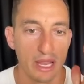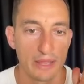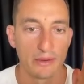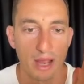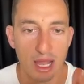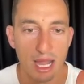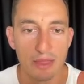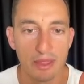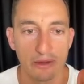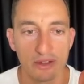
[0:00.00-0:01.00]
There are
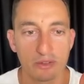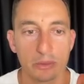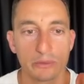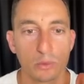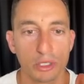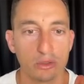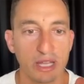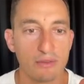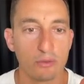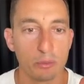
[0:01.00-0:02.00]
other areas that we would want to look
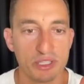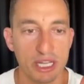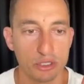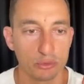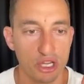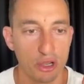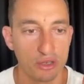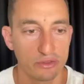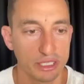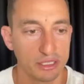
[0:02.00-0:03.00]
at for potential
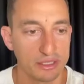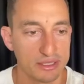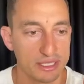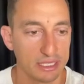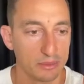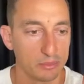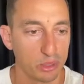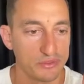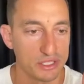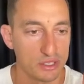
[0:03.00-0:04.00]
turns. Like you can see in the
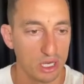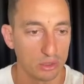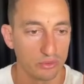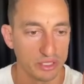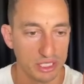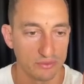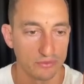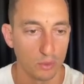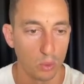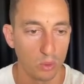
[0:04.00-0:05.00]
previous cycles, it did
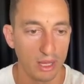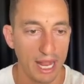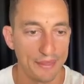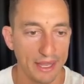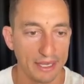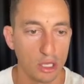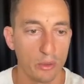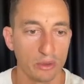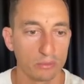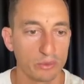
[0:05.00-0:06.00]
fall and then go
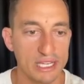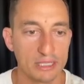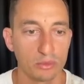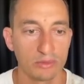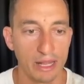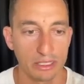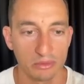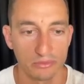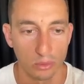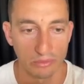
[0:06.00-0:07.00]
on a reasonable rally
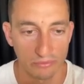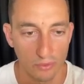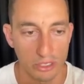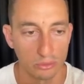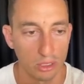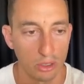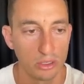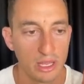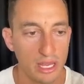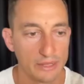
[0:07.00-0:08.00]
before a final low.
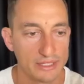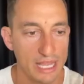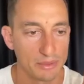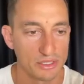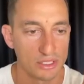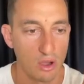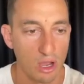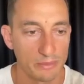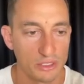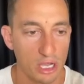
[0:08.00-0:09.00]
This happens
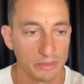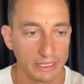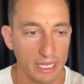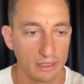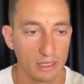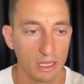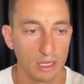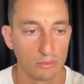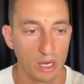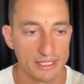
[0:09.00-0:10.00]
time and time again,
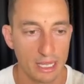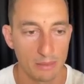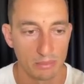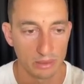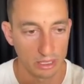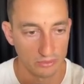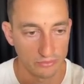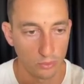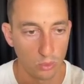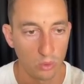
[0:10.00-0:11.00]
a rise up and a
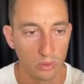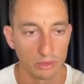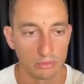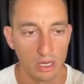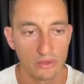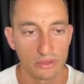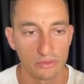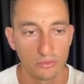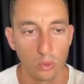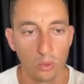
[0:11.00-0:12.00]
fall and a rise and a
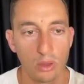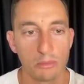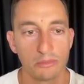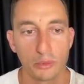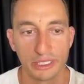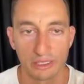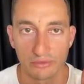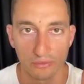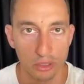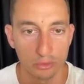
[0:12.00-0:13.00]
fall before you get a
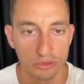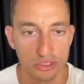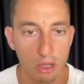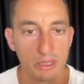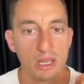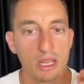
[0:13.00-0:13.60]
final top.